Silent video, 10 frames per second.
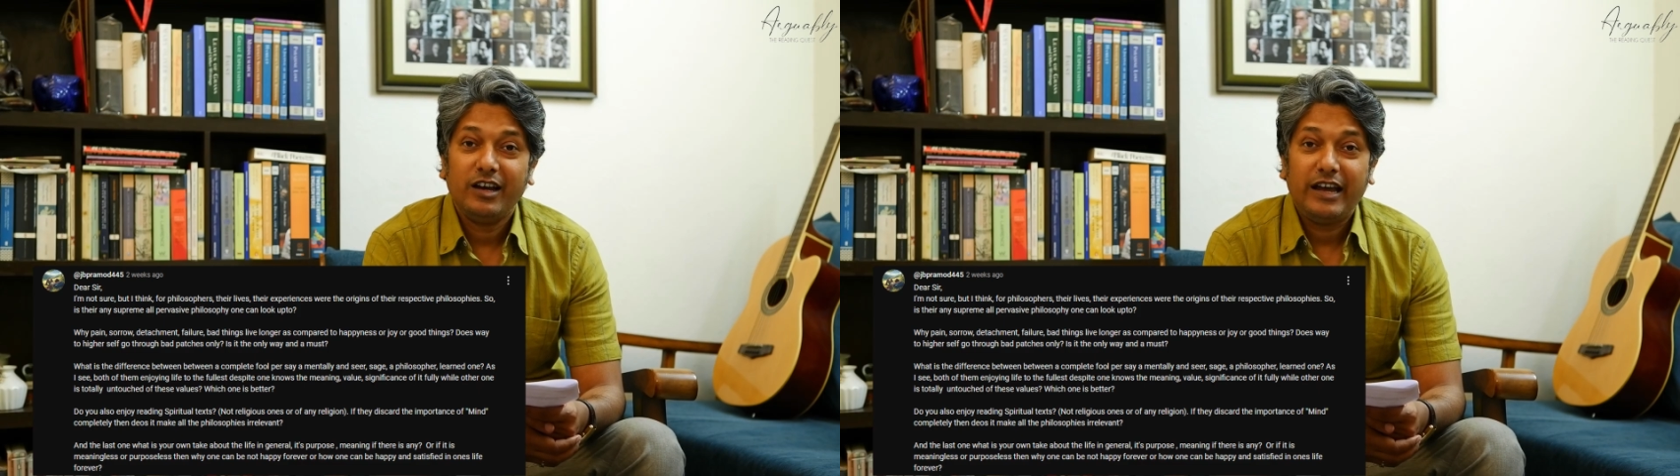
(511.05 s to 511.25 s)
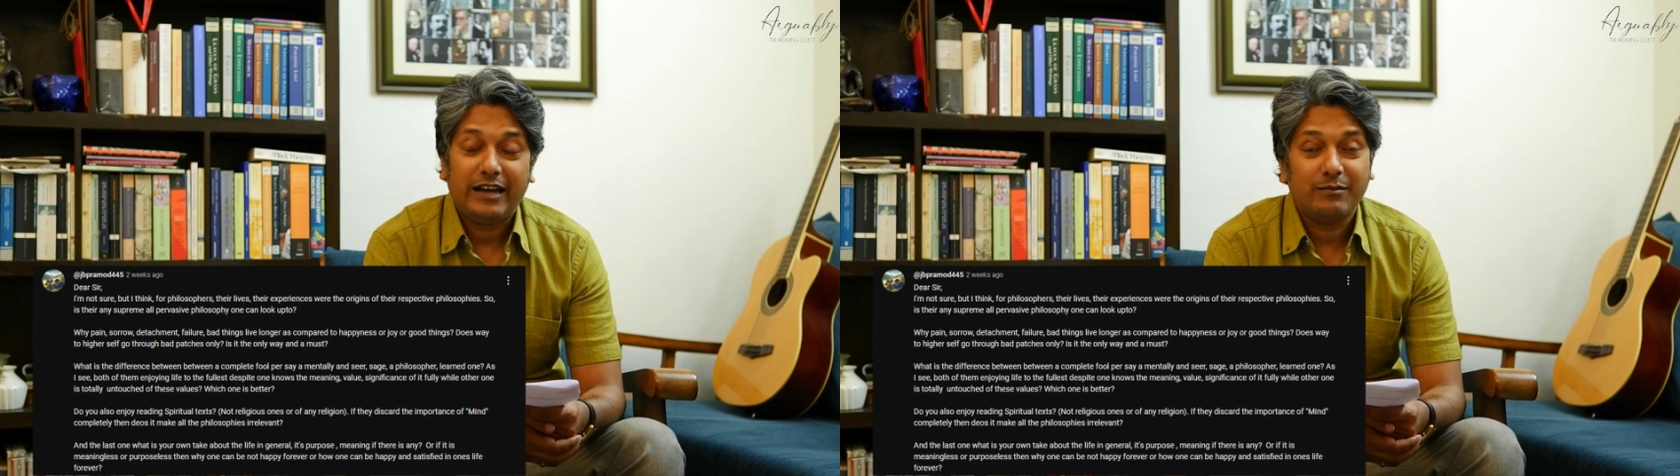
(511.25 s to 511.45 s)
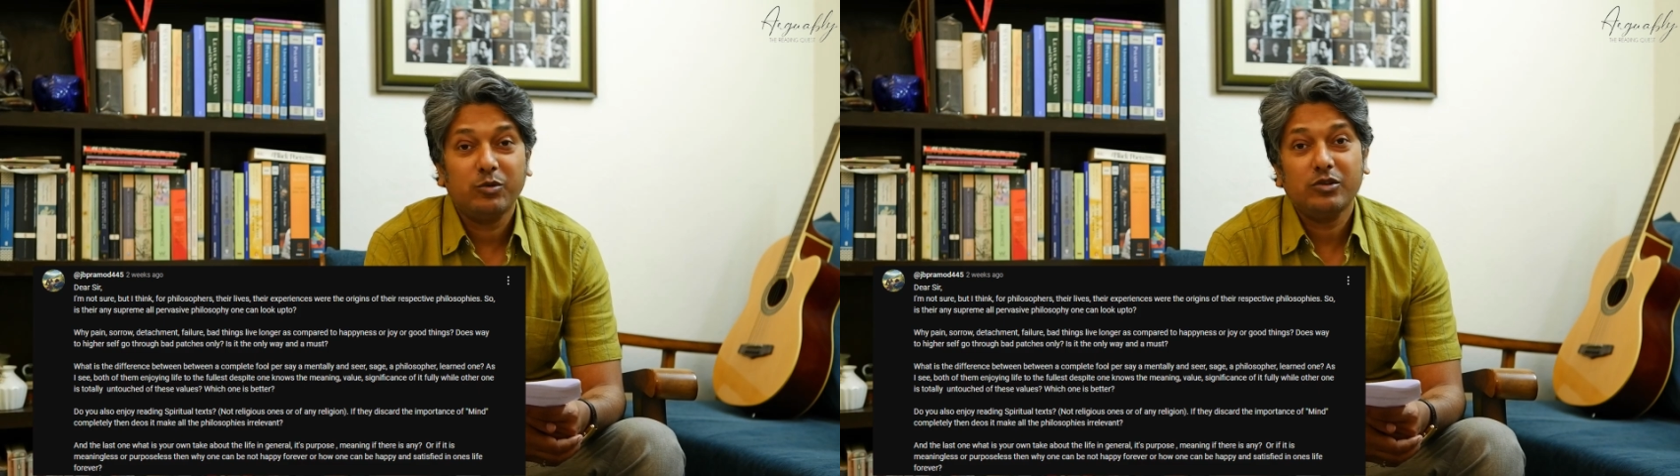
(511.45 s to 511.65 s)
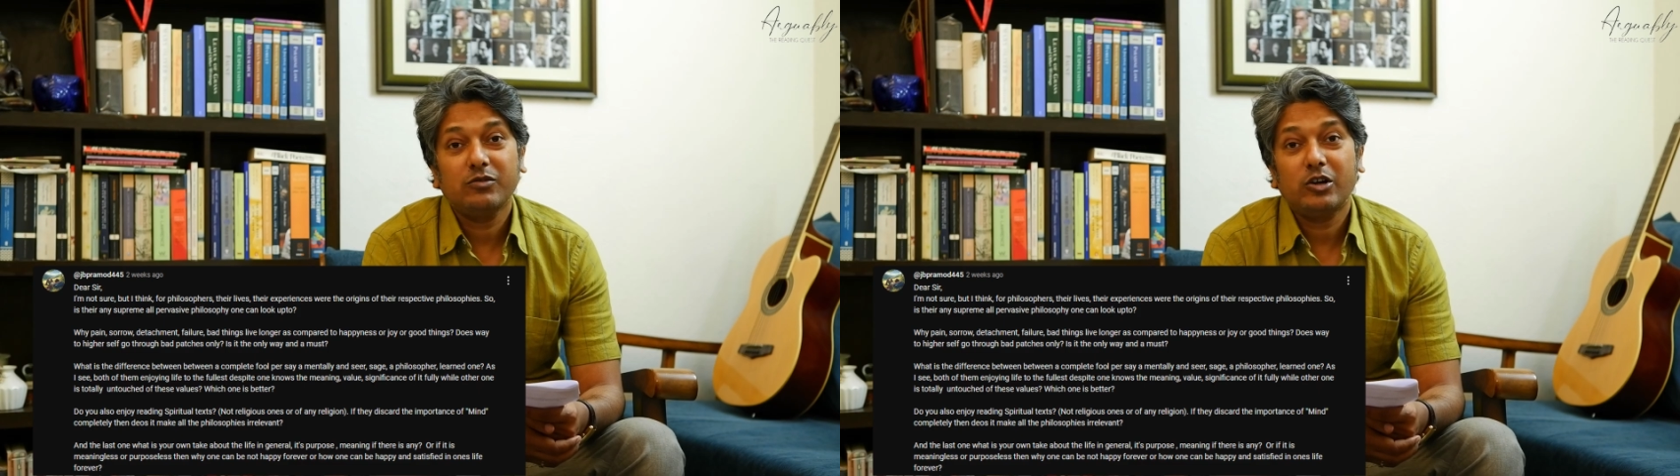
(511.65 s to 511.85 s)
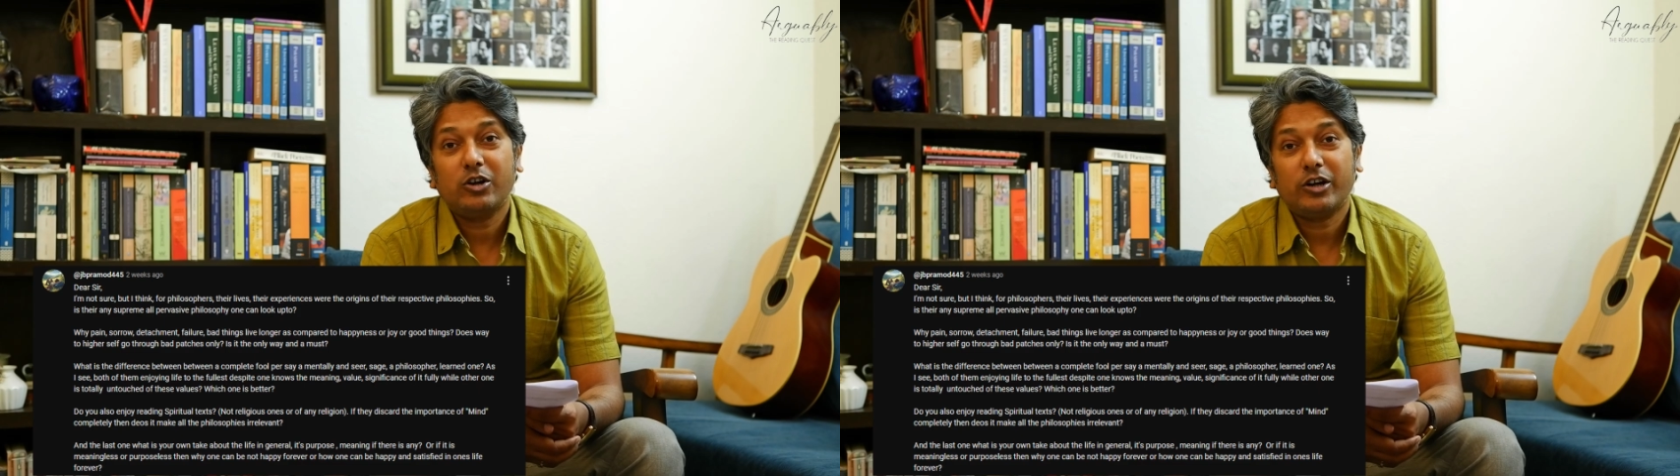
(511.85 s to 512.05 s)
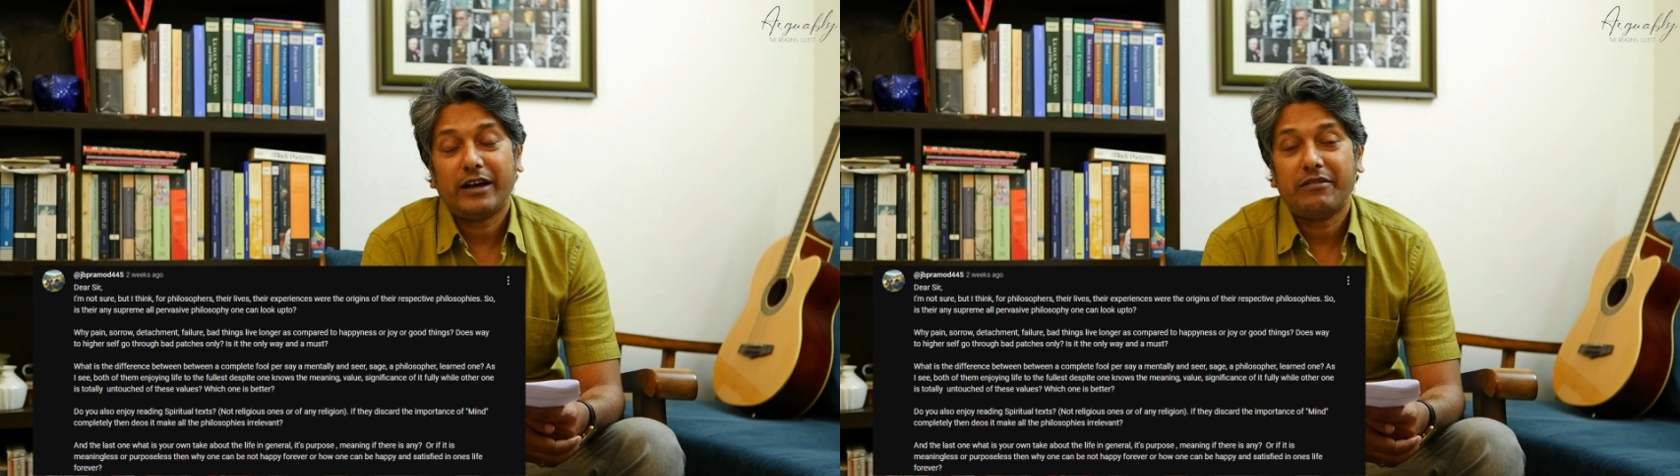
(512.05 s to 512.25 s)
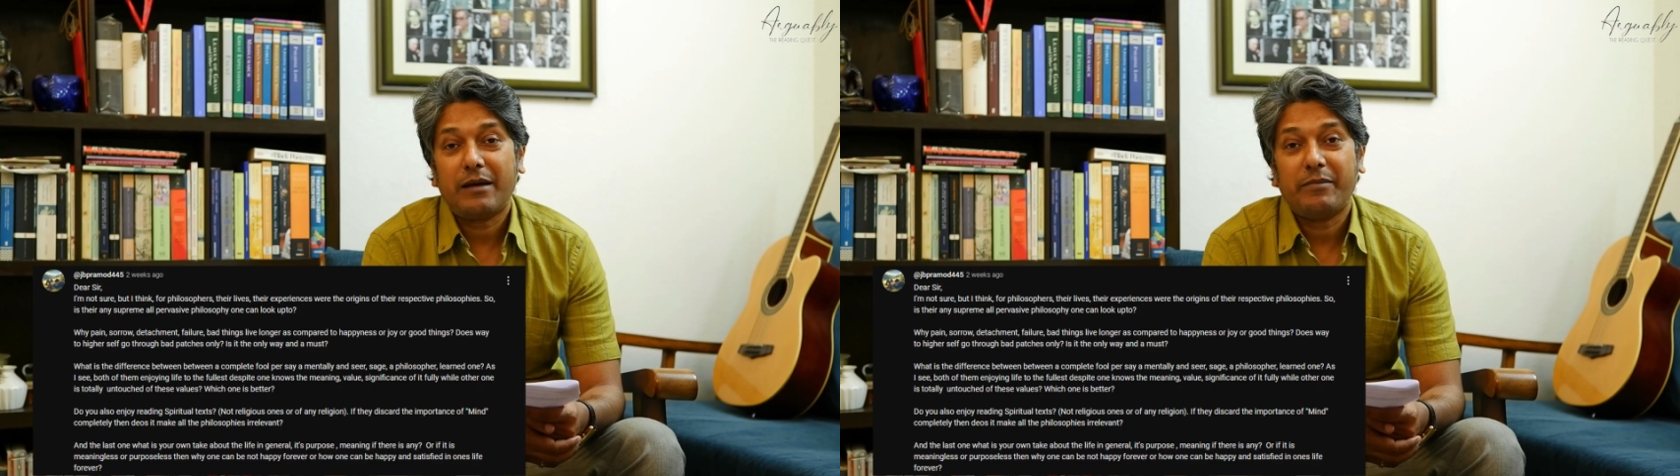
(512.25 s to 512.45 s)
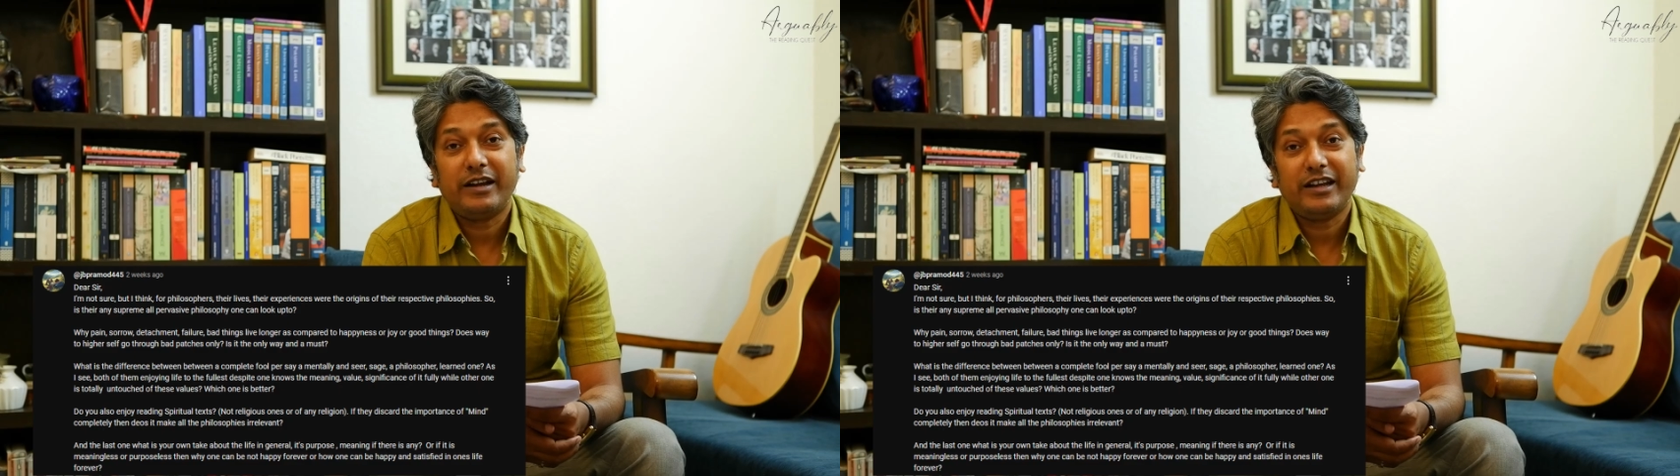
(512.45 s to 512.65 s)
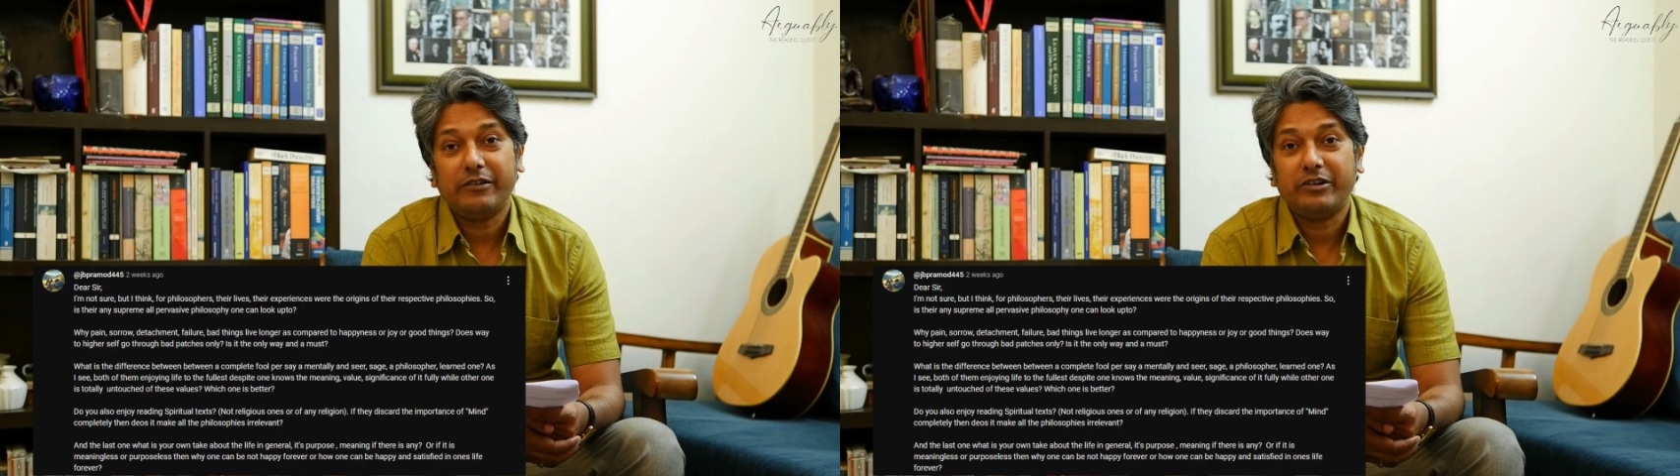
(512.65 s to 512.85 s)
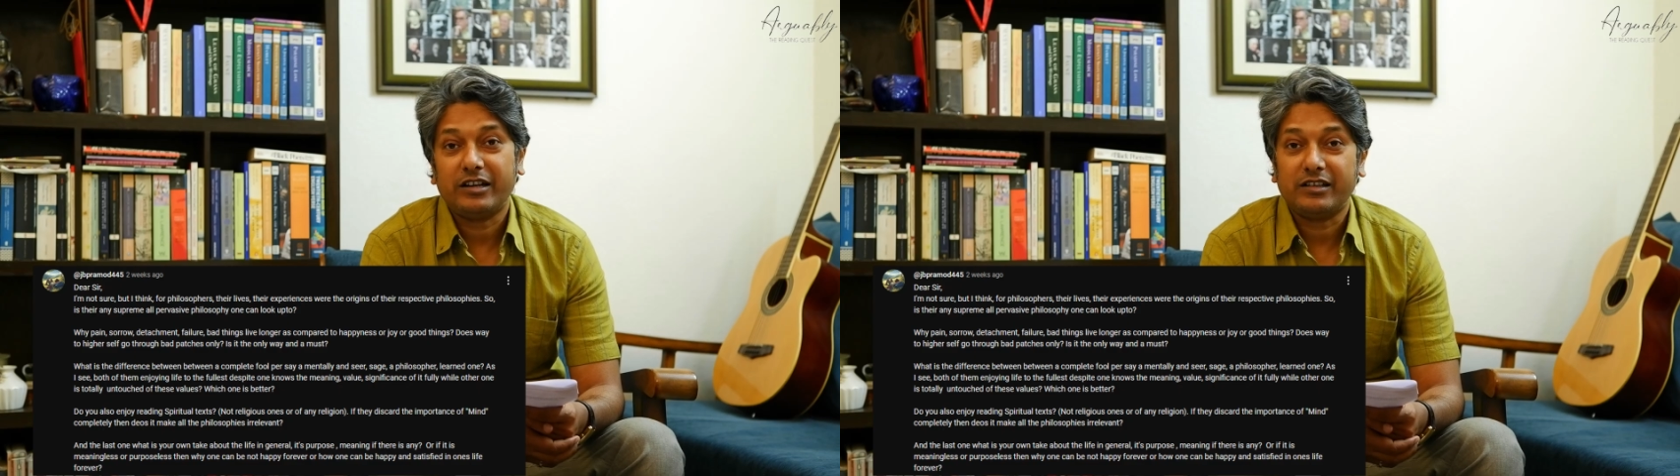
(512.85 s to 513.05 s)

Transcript: And Buddha would not have happened anywhere